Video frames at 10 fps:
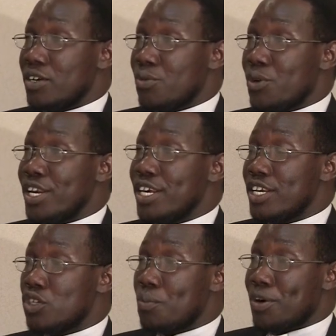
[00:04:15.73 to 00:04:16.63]

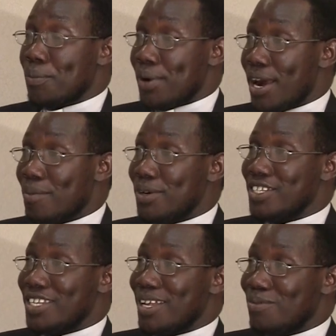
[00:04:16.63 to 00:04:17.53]
ready to prepare
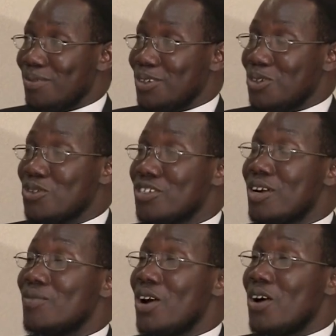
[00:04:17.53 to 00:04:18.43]
myself to
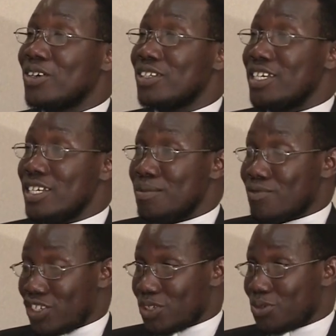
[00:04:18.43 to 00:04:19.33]
serve God in
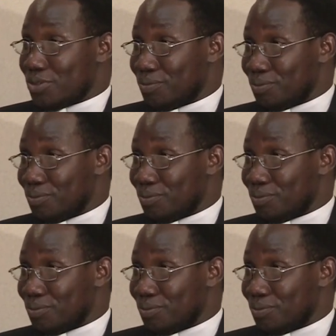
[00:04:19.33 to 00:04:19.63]
priesthood.